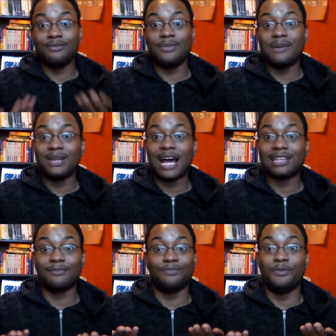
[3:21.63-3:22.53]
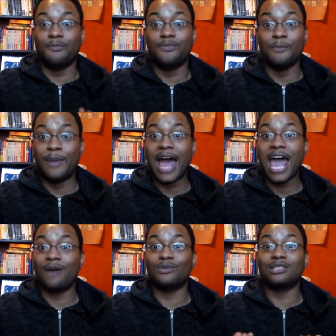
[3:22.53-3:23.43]
maybe not the the
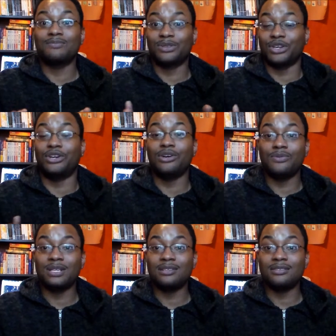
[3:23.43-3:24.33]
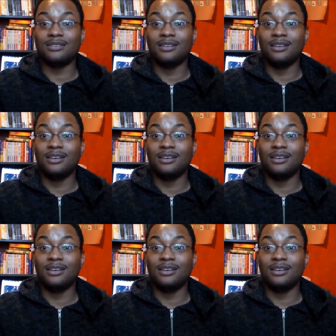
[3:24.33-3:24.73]
bad ones, but the good ones,